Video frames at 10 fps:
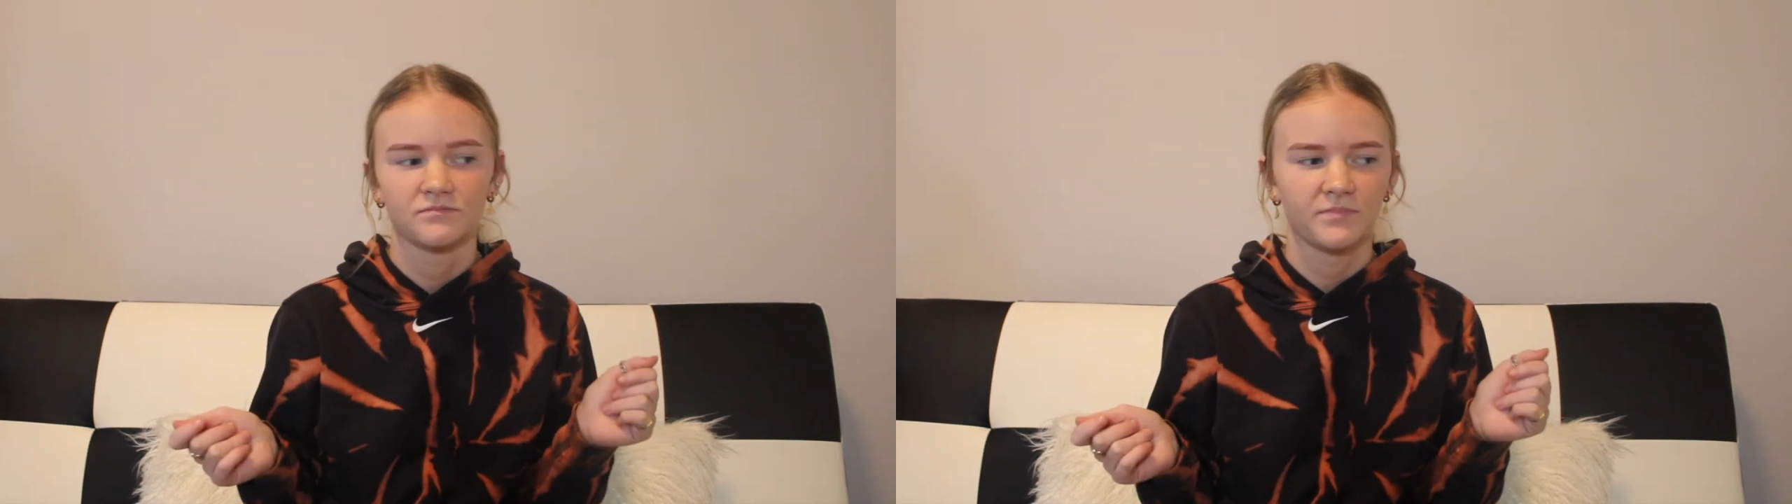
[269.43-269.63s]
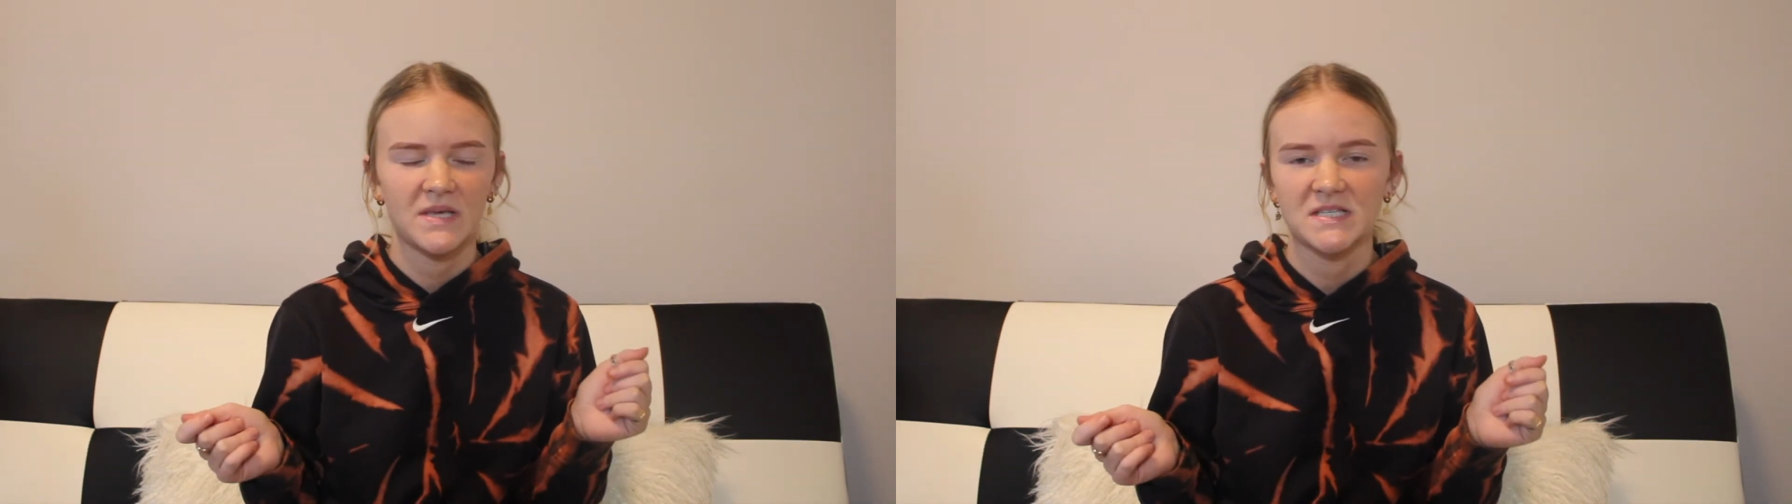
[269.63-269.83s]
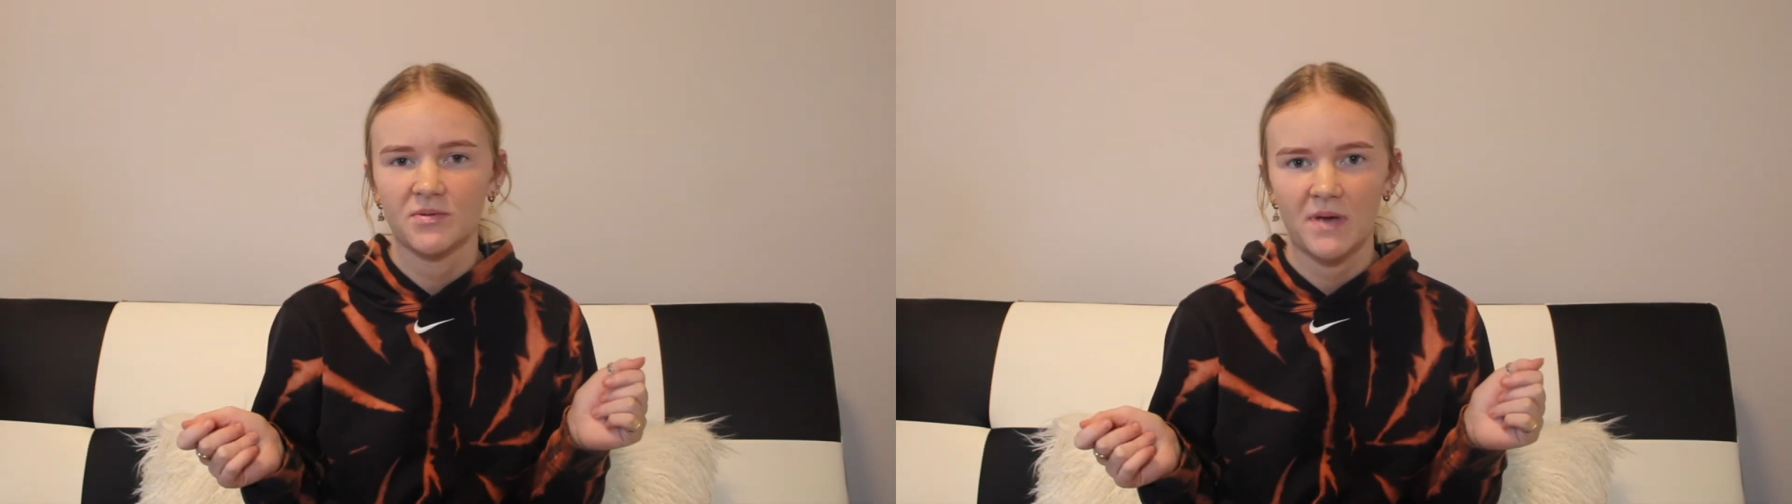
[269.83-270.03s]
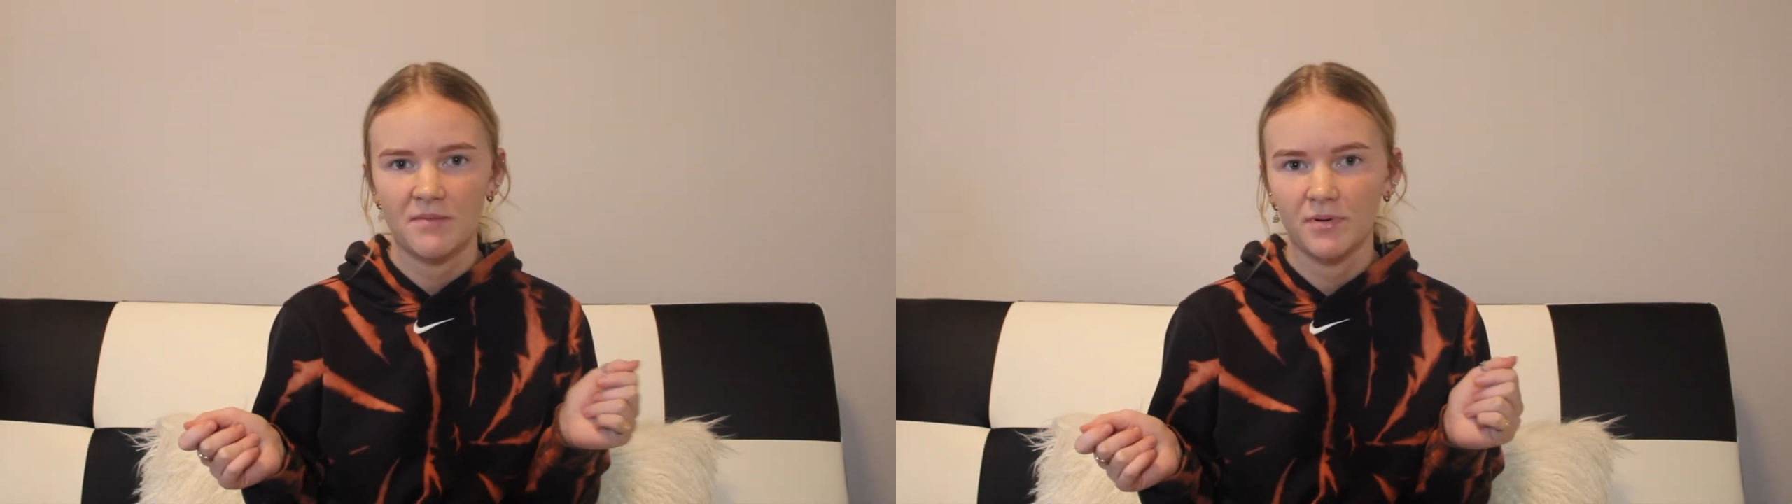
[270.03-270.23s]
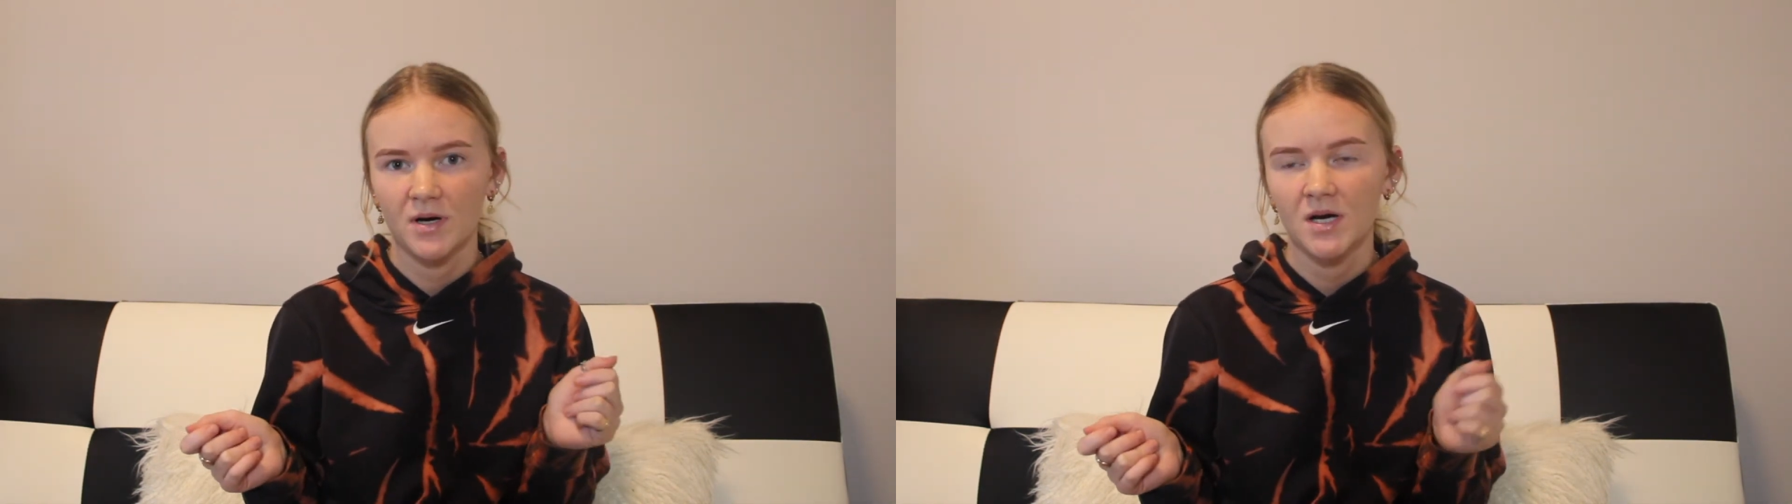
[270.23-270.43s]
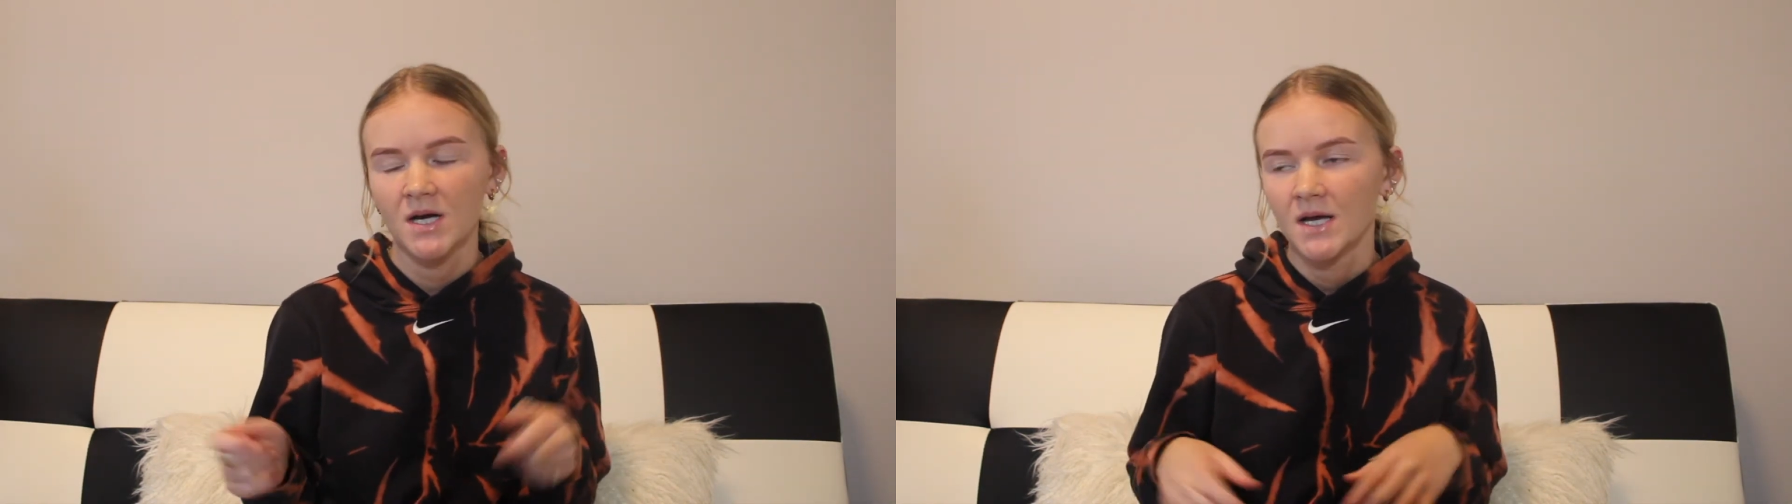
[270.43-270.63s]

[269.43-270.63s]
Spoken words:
piece of paper